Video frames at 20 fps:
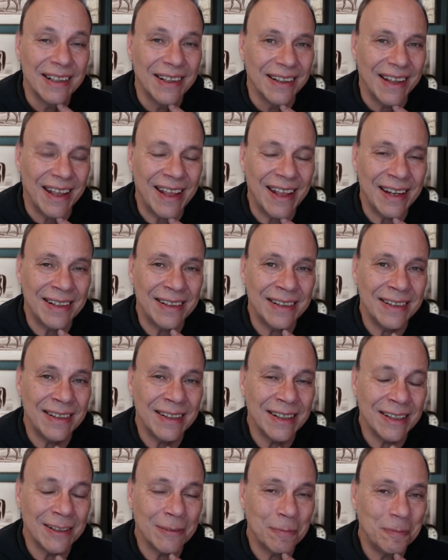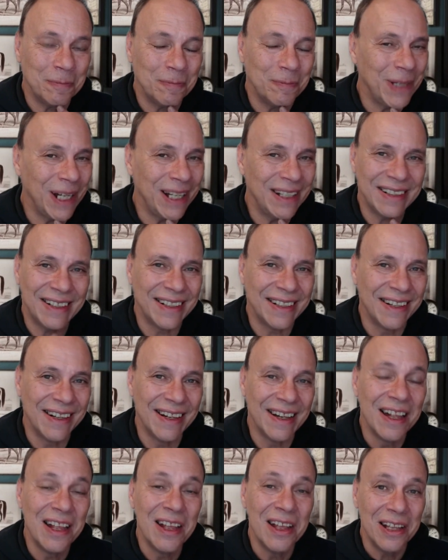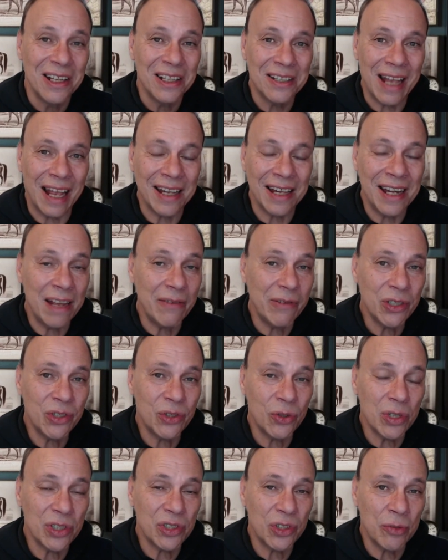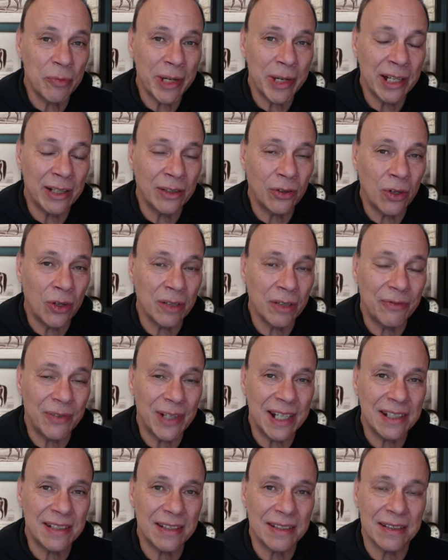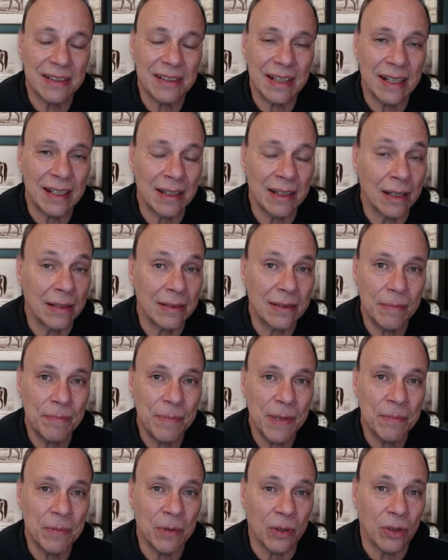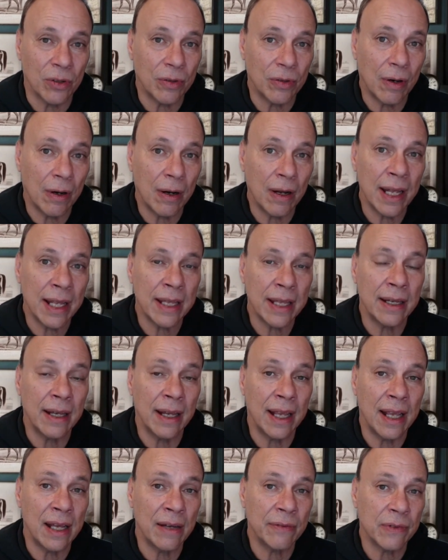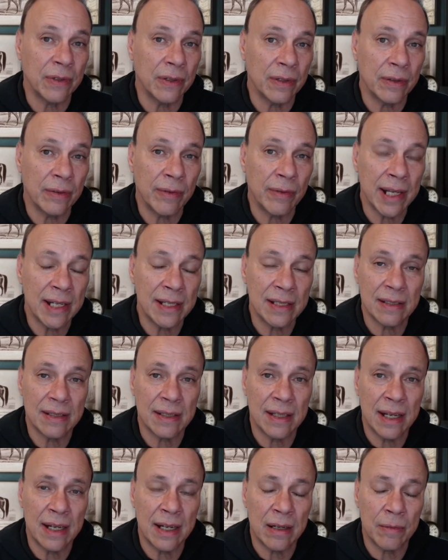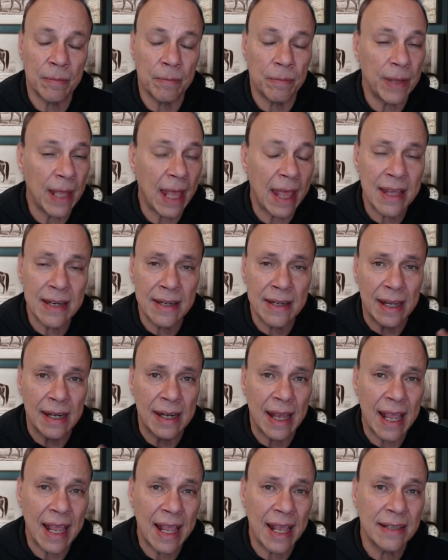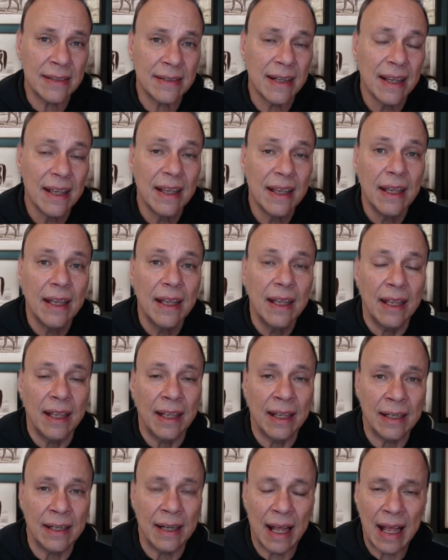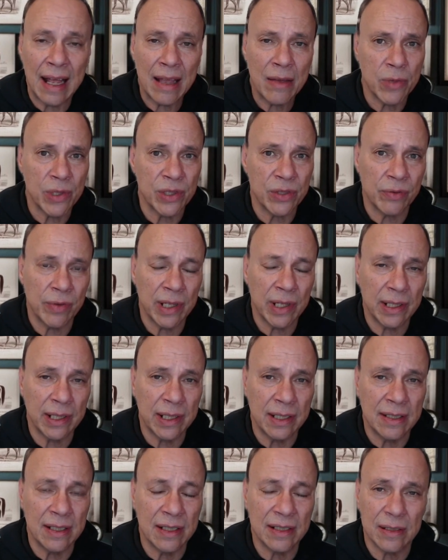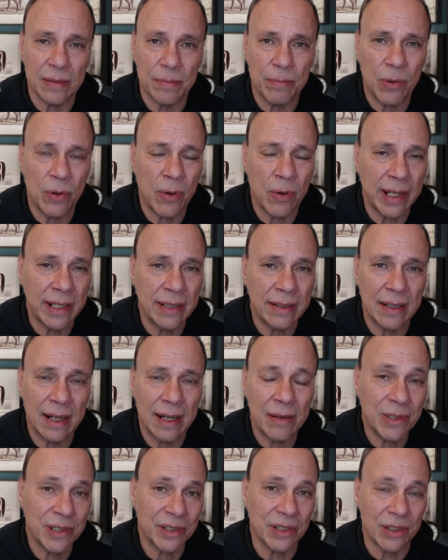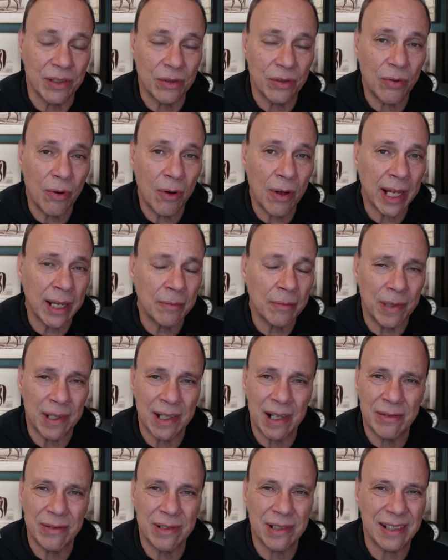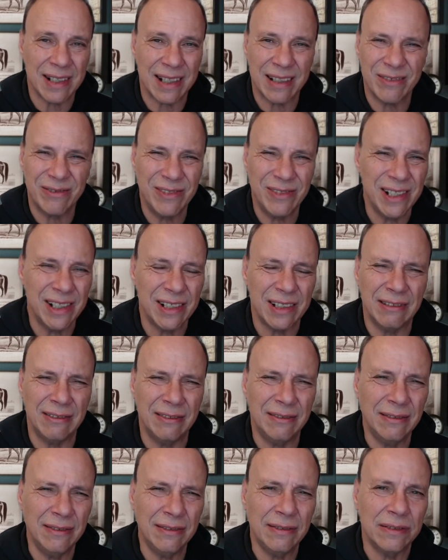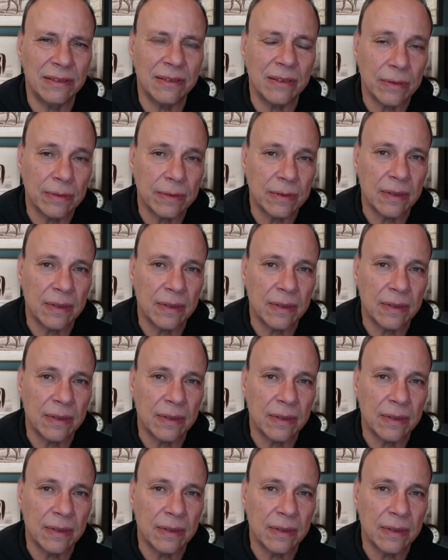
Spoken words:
and so I never saw so many long faces and some people crying after the race there, head and hands. And I was really disappointed. I wasn't crying, but I was like, really, oh,